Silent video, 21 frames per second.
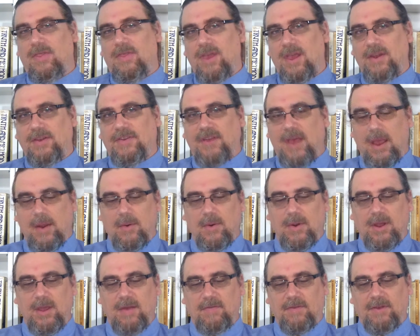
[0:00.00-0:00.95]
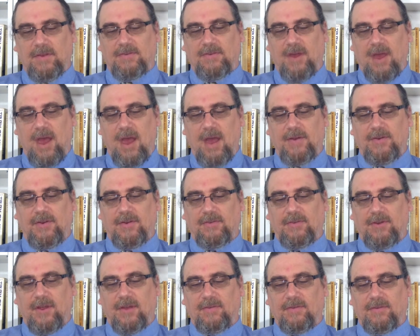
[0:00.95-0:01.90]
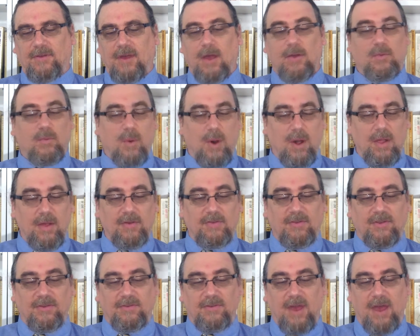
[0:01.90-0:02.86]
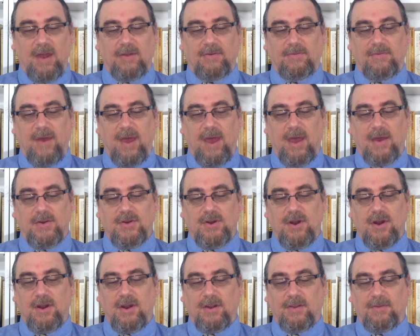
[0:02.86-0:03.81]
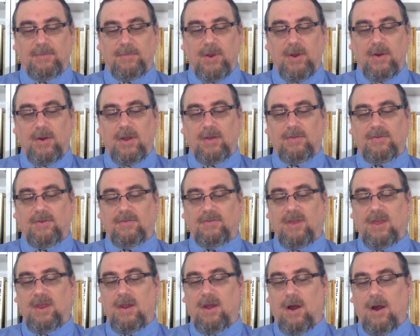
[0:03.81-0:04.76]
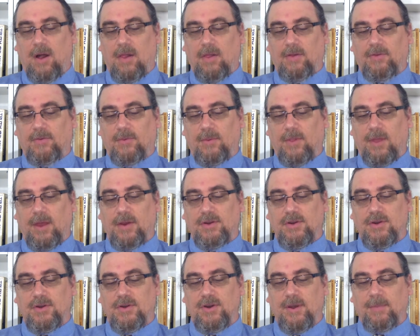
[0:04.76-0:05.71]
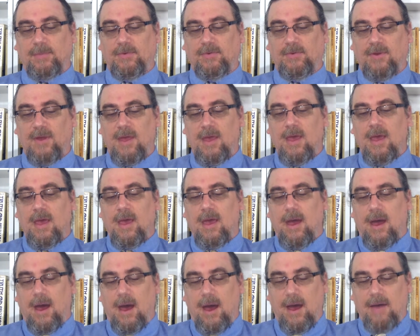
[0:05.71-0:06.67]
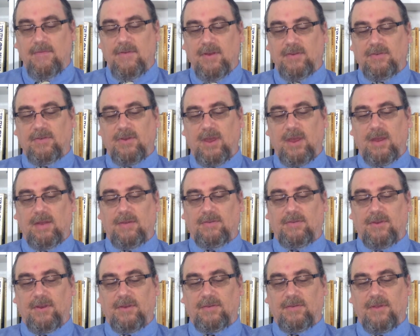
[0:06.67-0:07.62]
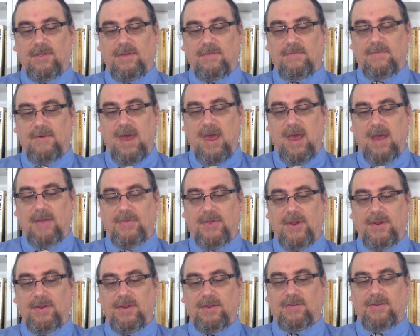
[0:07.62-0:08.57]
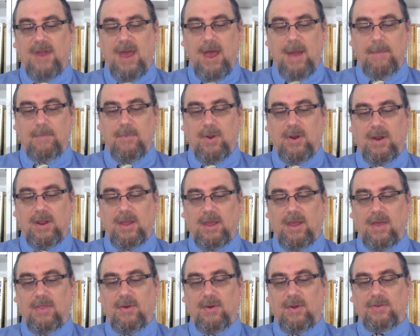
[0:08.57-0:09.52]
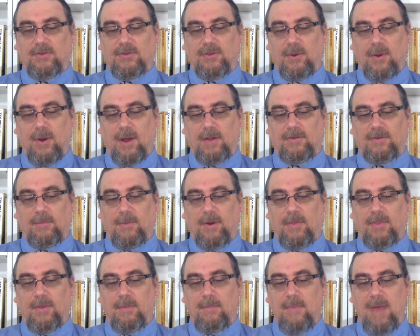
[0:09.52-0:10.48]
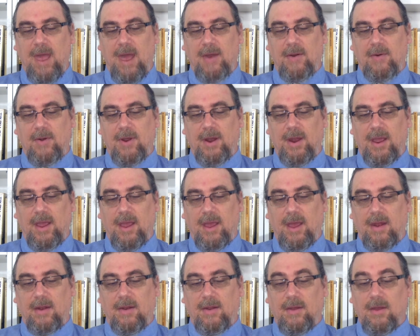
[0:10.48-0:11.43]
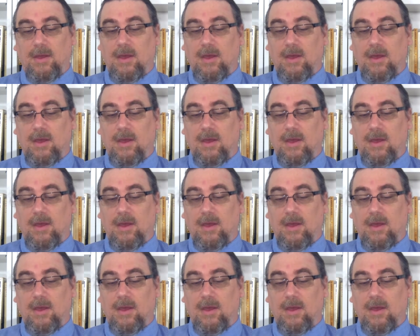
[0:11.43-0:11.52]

The integrity of this consciousness, as well as the satisfaction it experiences in all its relationships, obviously consists in the fact that it does not bring together its thoughts about the matter in hand.